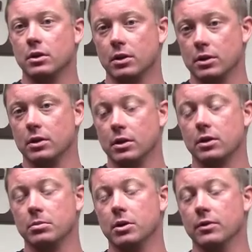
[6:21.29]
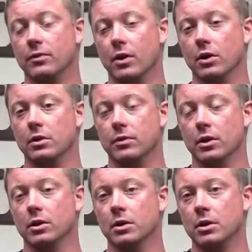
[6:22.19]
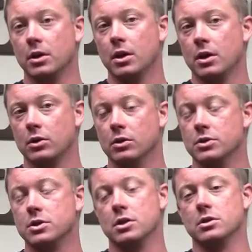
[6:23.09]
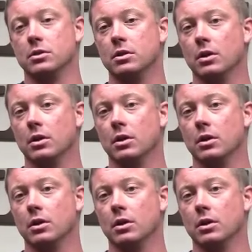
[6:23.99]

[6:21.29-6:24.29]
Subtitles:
It could be a very, very good season.